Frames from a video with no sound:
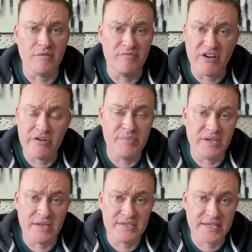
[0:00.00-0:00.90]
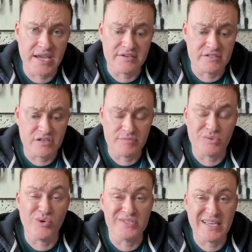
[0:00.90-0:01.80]
very big indicators in terms
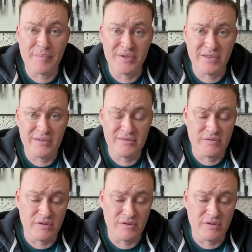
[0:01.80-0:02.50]
of what's happening